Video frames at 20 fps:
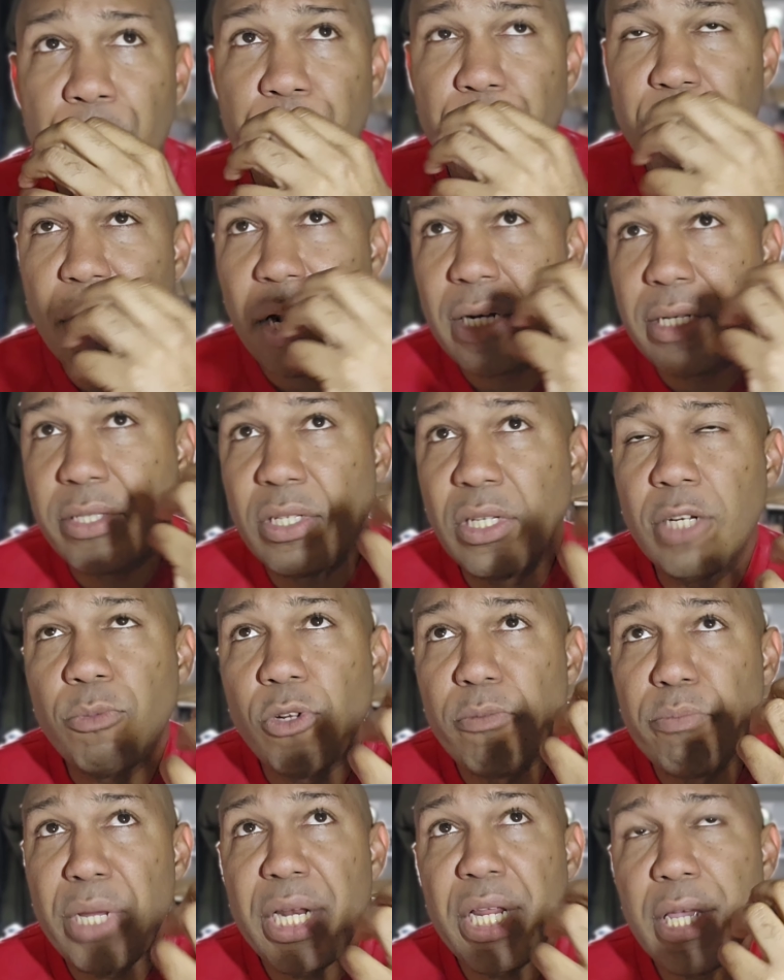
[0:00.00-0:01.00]
You're not going to see
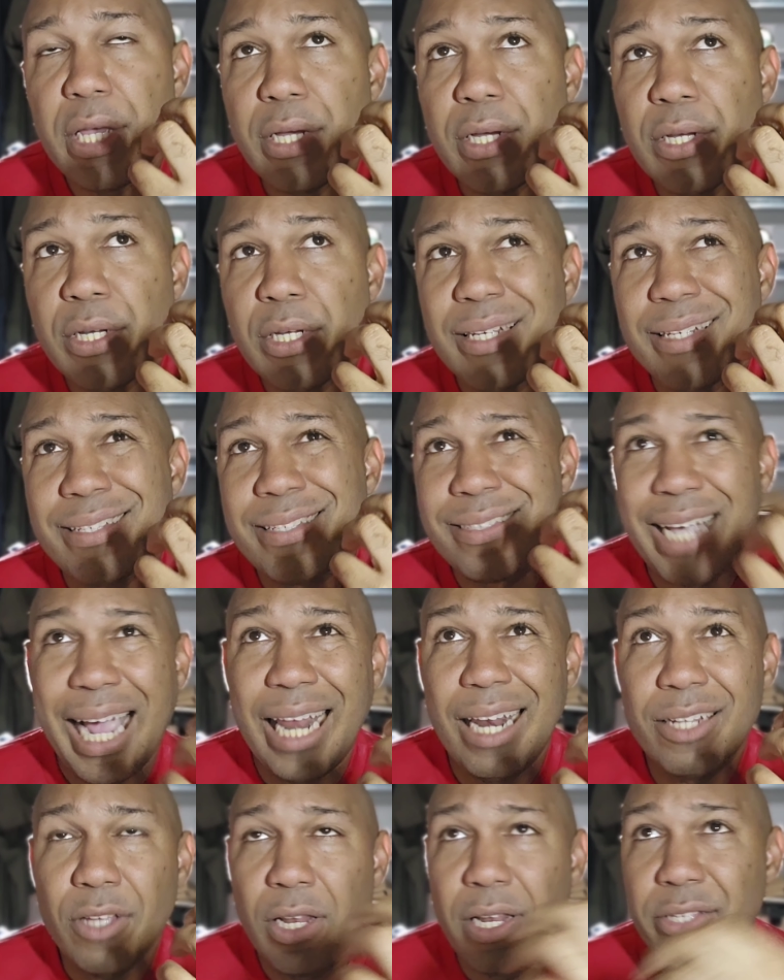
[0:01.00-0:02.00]
liberal media
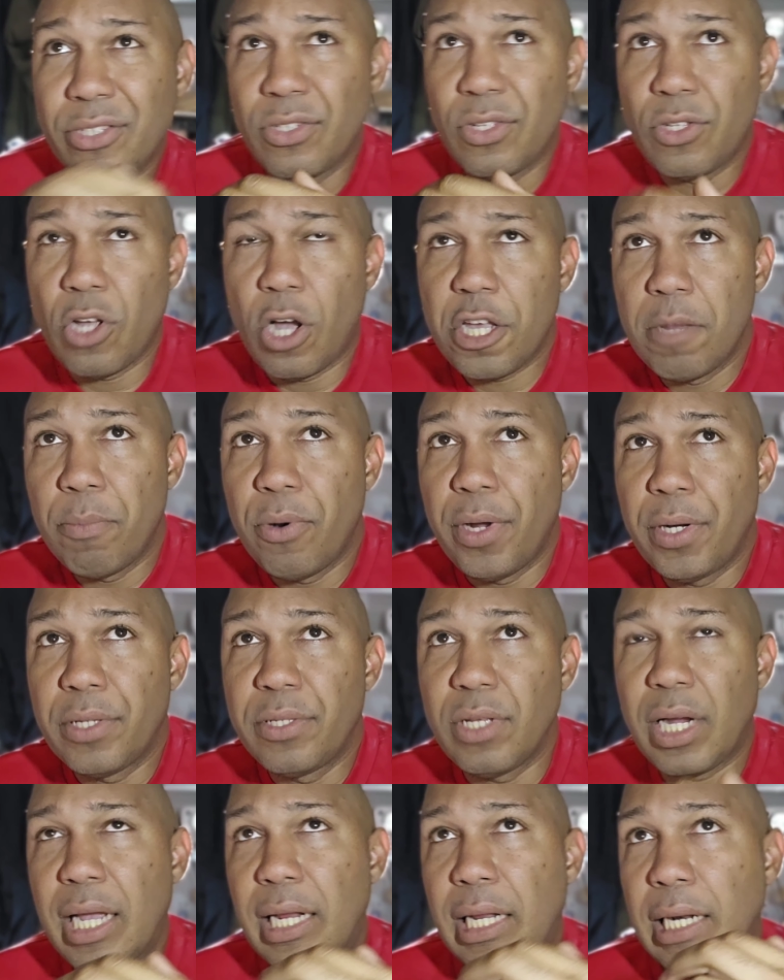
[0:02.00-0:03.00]
silent unless there's a talking point.
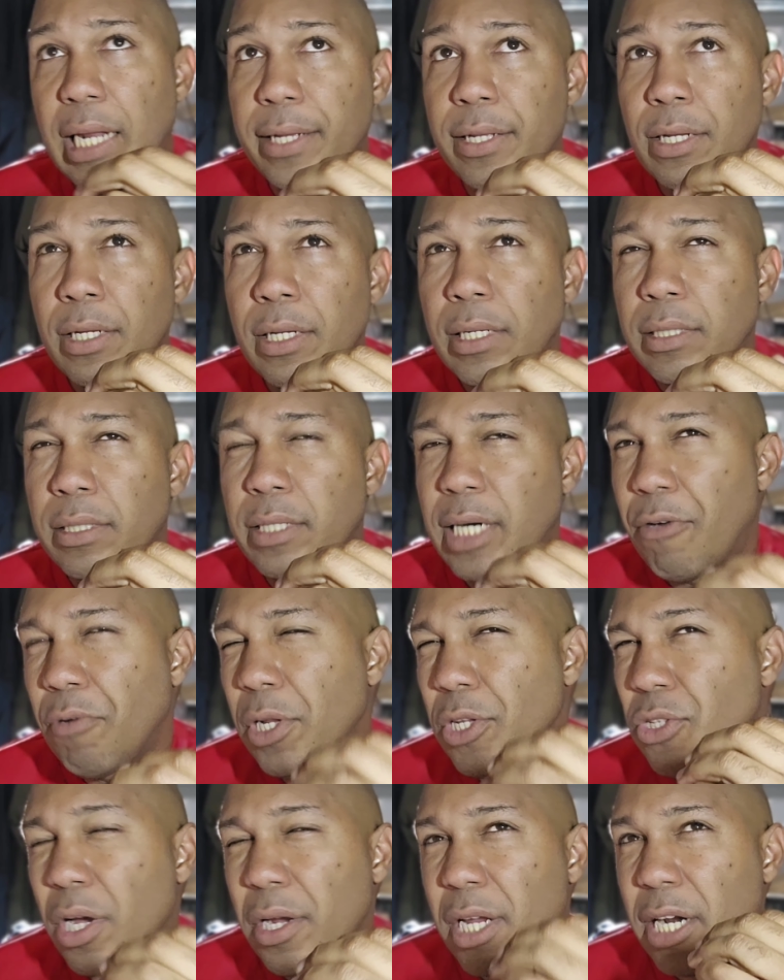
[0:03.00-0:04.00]
It's not kind of like they're not
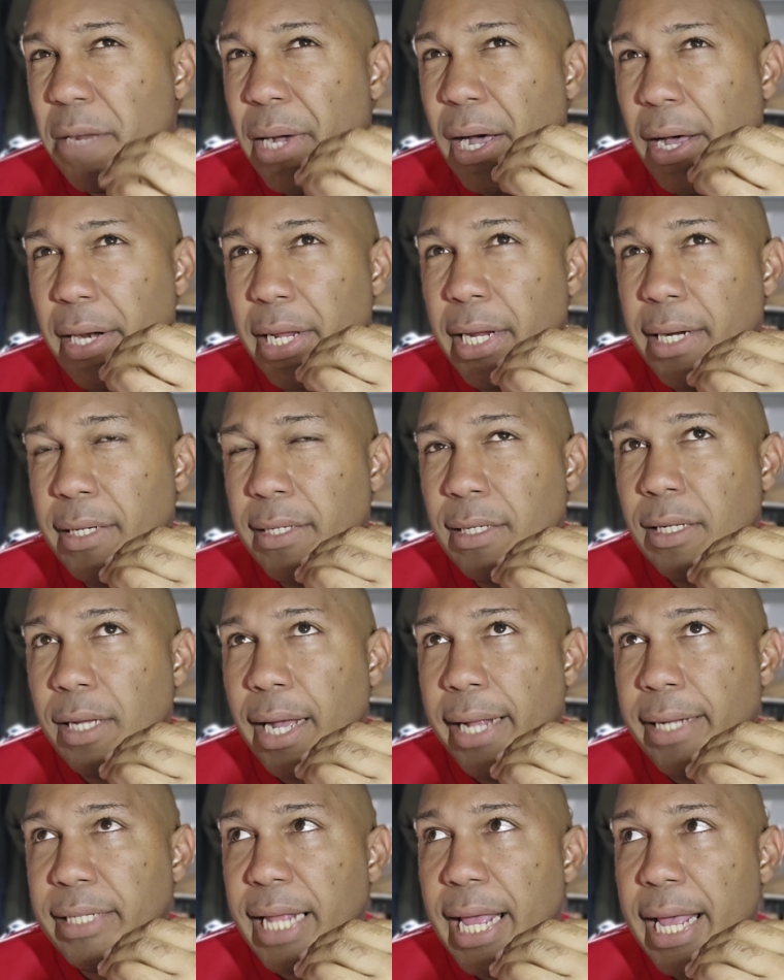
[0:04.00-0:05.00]
really talking about it,
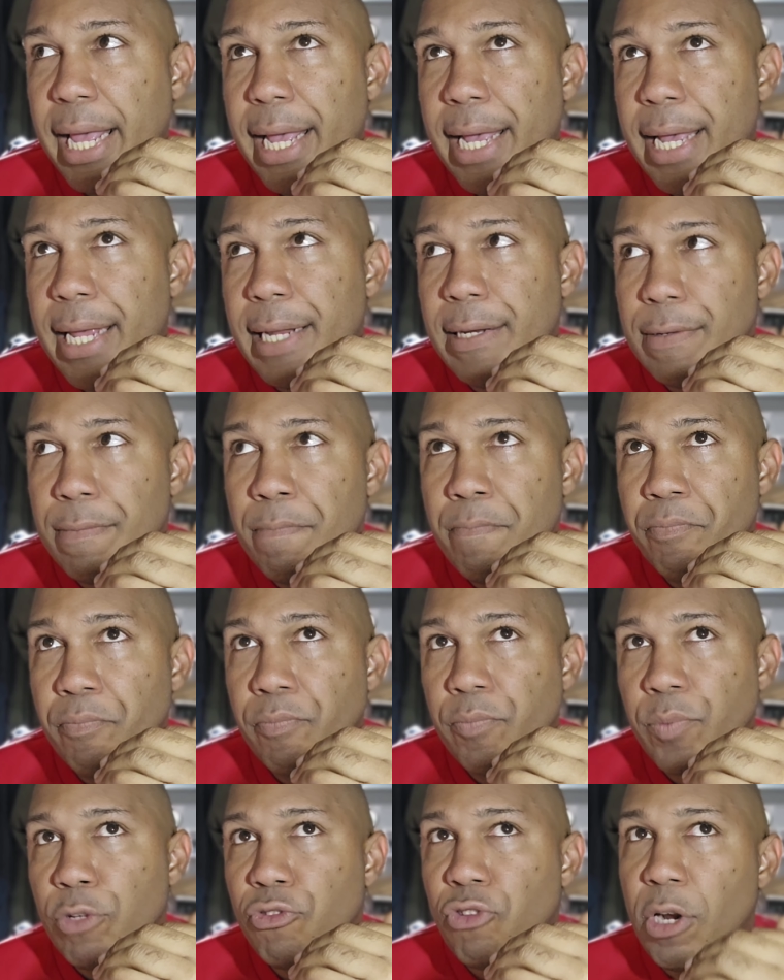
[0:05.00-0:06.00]
and then
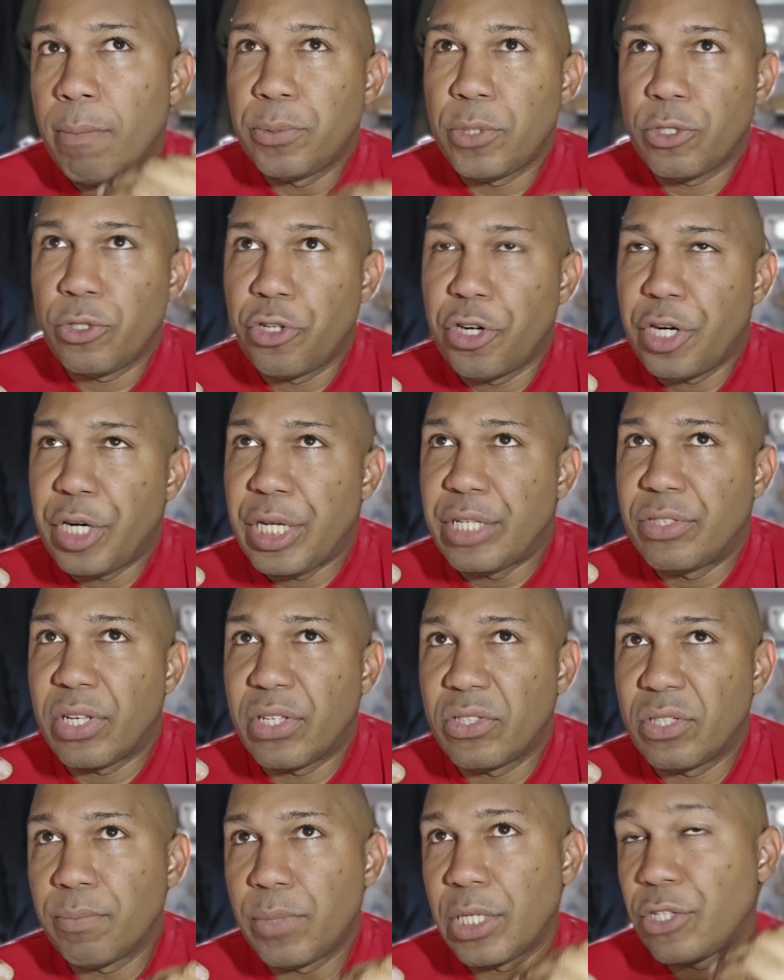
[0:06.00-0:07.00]
Trump's attorney
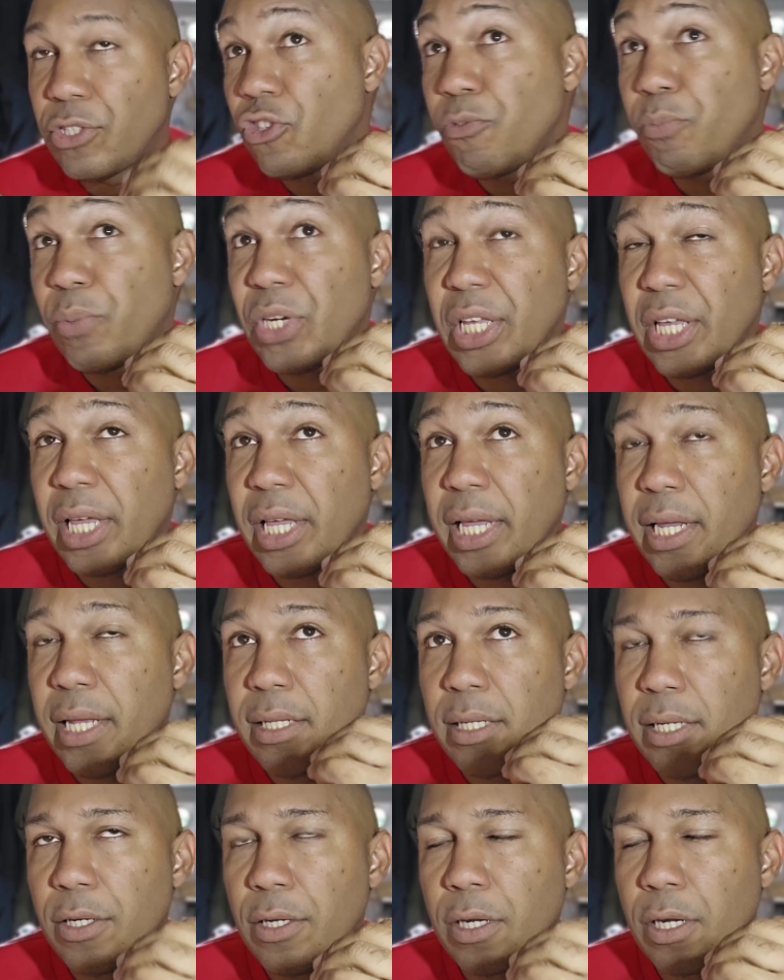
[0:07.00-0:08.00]
says something stupid
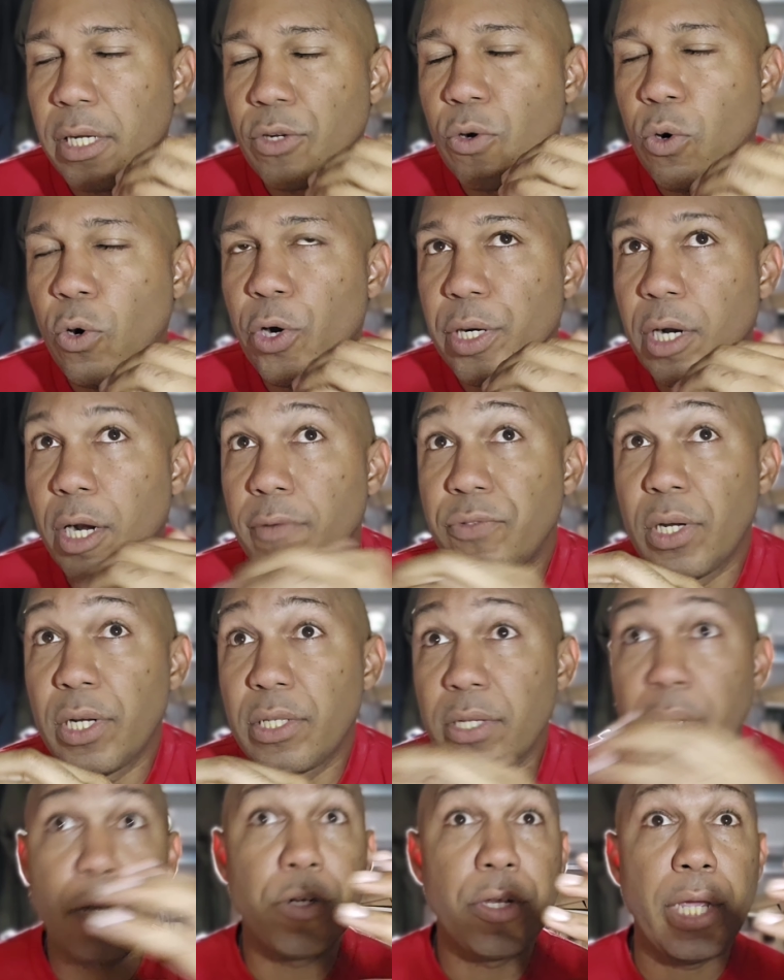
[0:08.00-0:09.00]
in, in, in, court, and all of a sudden
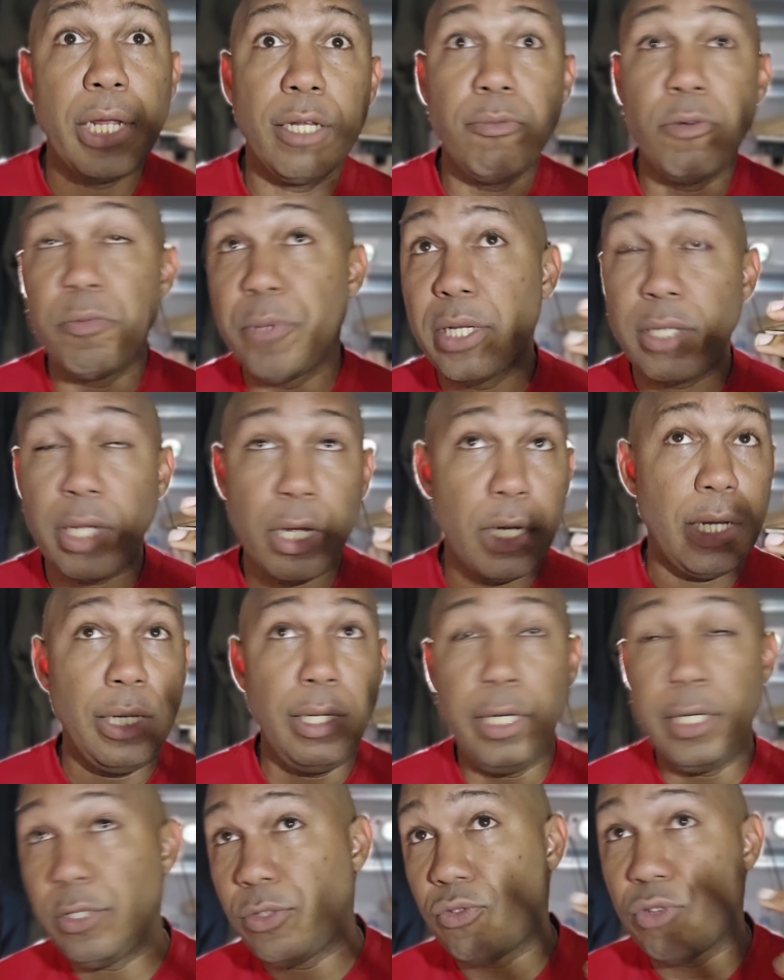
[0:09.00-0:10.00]
it's like, okay, liberal media like, oh,
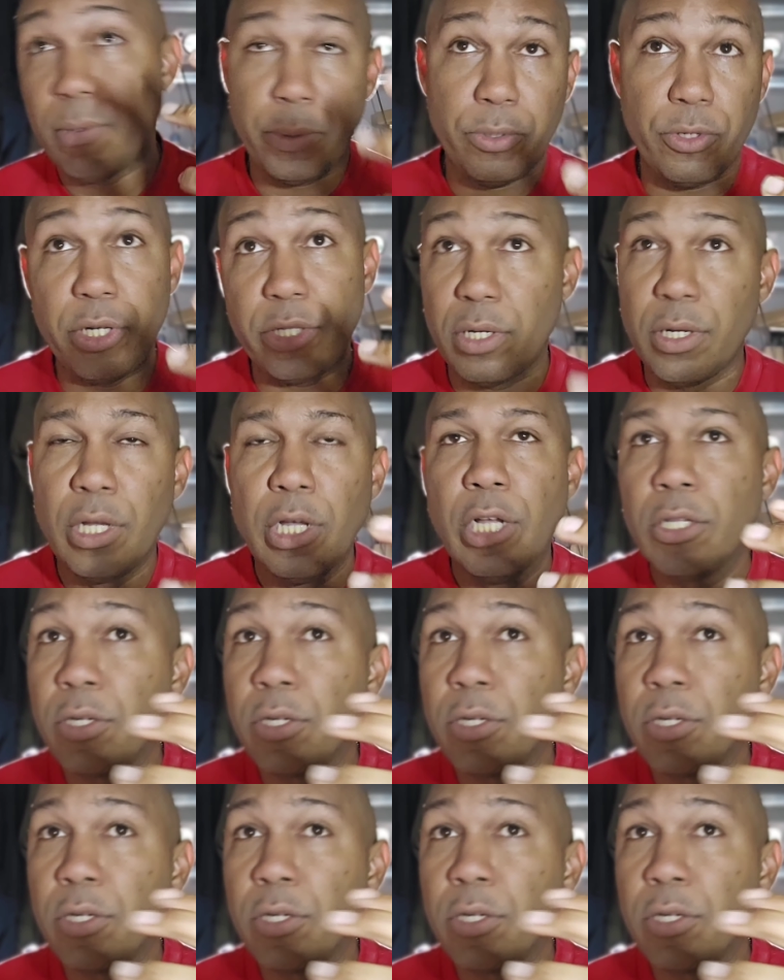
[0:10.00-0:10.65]
look at the Trump attorney said.